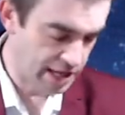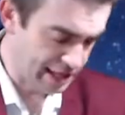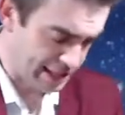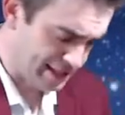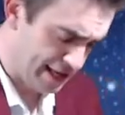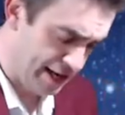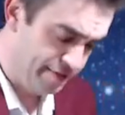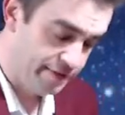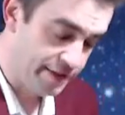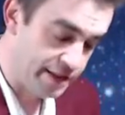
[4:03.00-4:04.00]
Let's
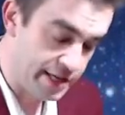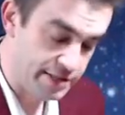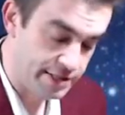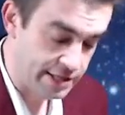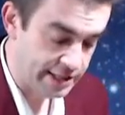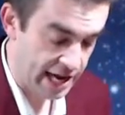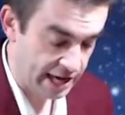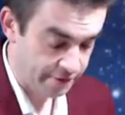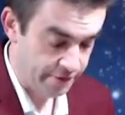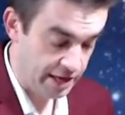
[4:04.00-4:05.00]
love this
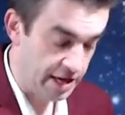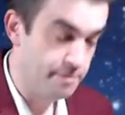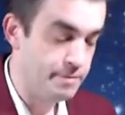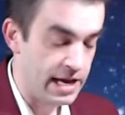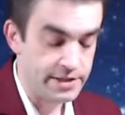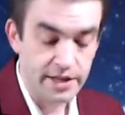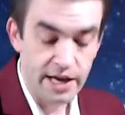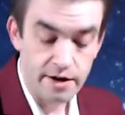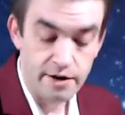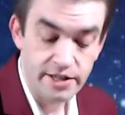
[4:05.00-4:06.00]
deck for the
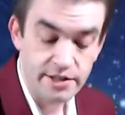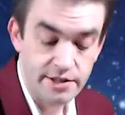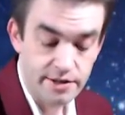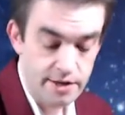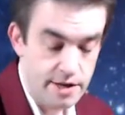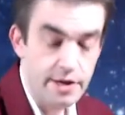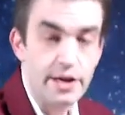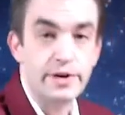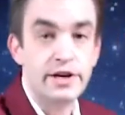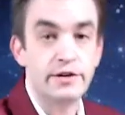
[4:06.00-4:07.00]
amazing Aries.
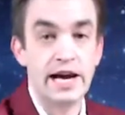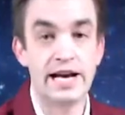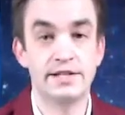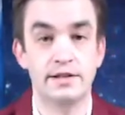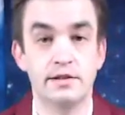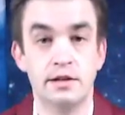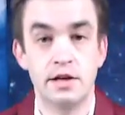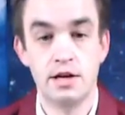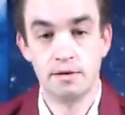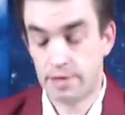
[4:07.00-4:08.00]
Here we go, guys.
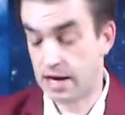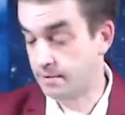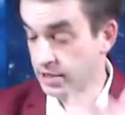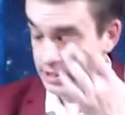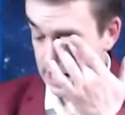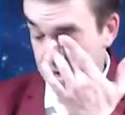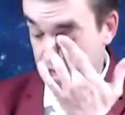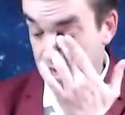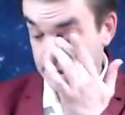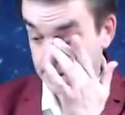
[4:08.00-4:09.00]
Bottom of the
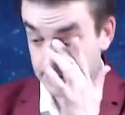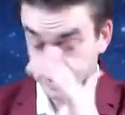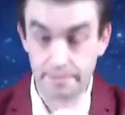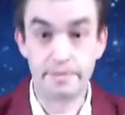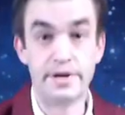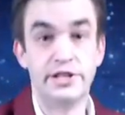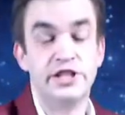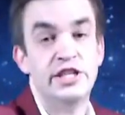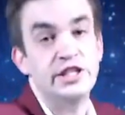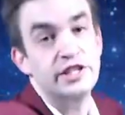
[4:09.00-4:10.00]
deck is the
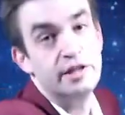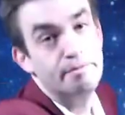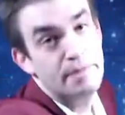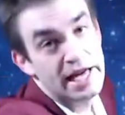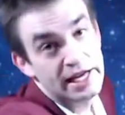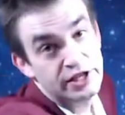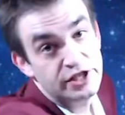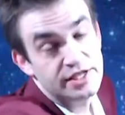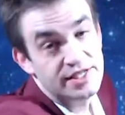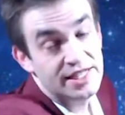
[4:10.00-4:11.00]
Magician, the
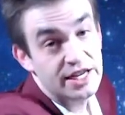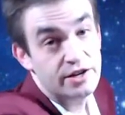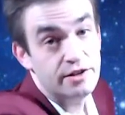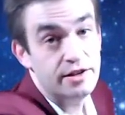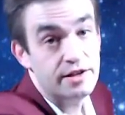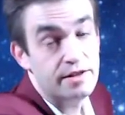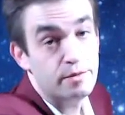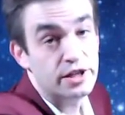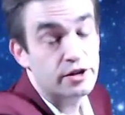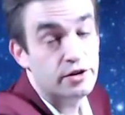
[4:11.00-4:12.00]
Mage, the Seer, the
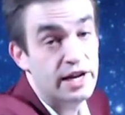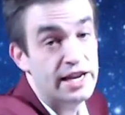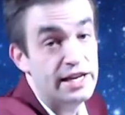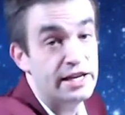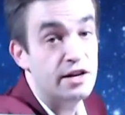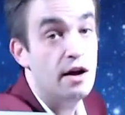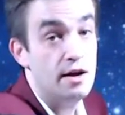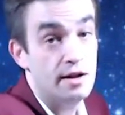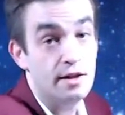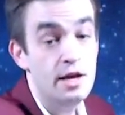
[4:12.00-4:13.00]
one creating it
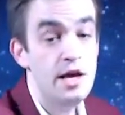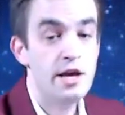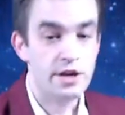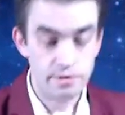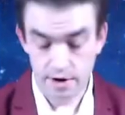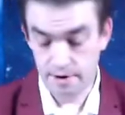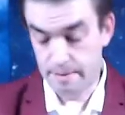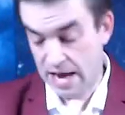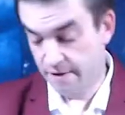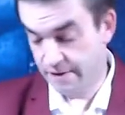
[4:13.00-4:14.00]
all. You are
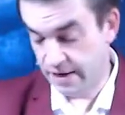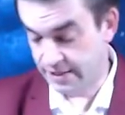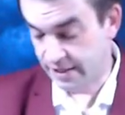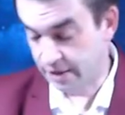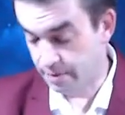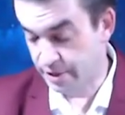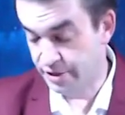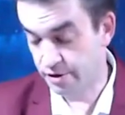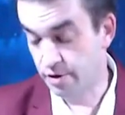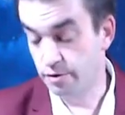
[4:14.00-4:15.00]
manifesting and coming
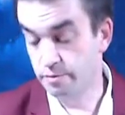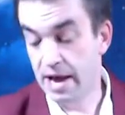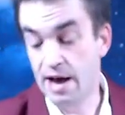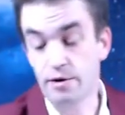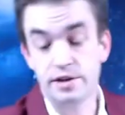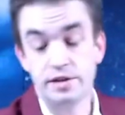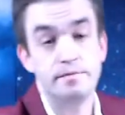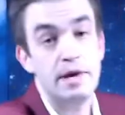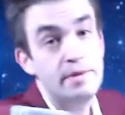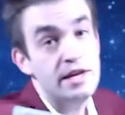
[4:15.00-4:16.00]
into your own power,
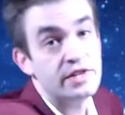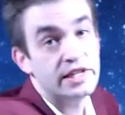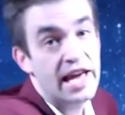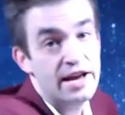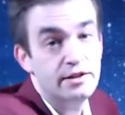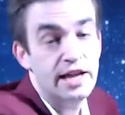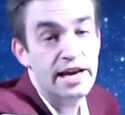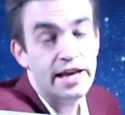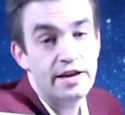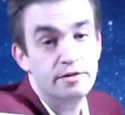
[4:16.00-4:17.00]
and maybe even
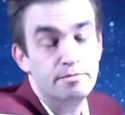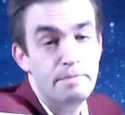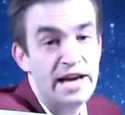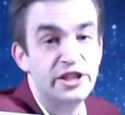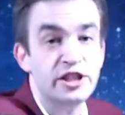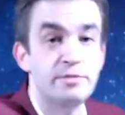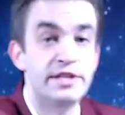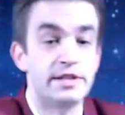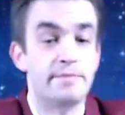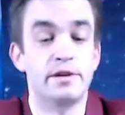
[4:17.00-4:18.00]
candlelight, candle magic, could
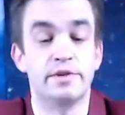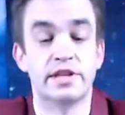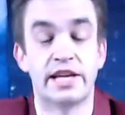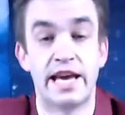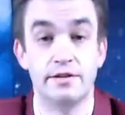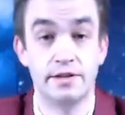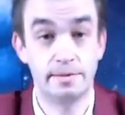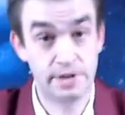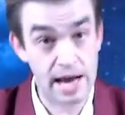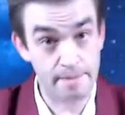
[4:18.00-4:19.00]
be something with candles
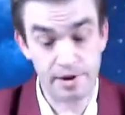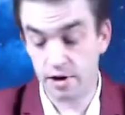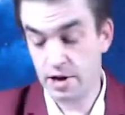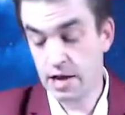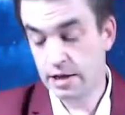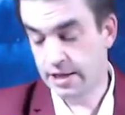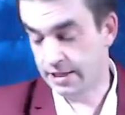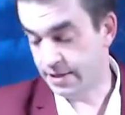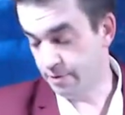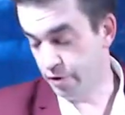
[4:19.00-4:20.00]
up top here.
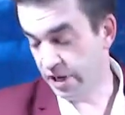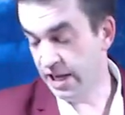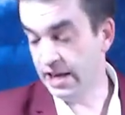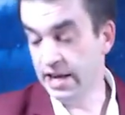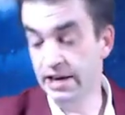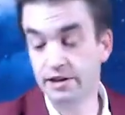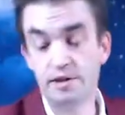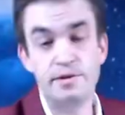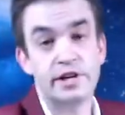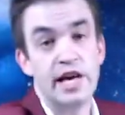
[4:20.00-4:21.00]
It's bringing in
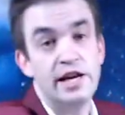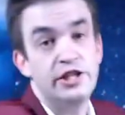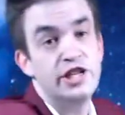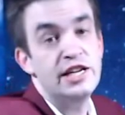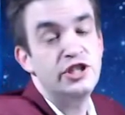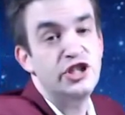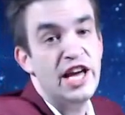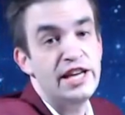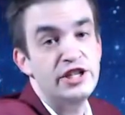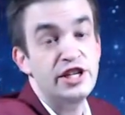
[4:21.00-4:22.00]
communication and
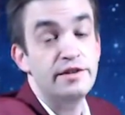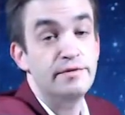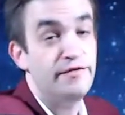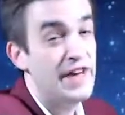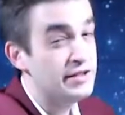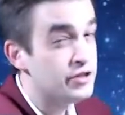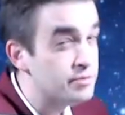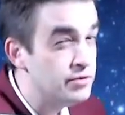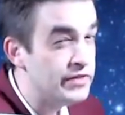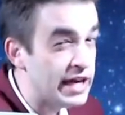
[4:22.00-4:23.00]
change in a
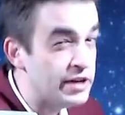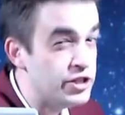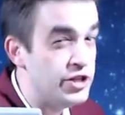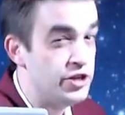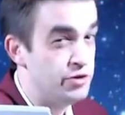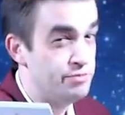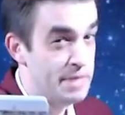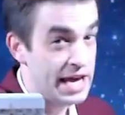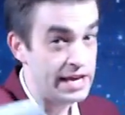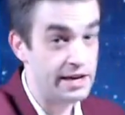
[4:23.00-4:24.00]
faster moving energy than you
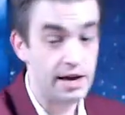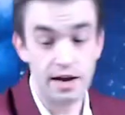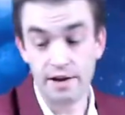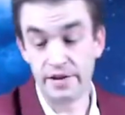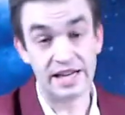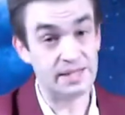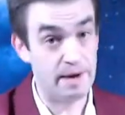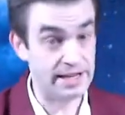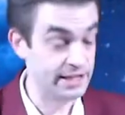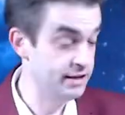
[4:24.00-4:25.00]
may have
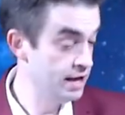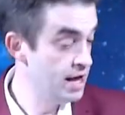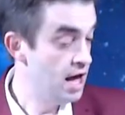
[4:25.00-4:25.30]
expected.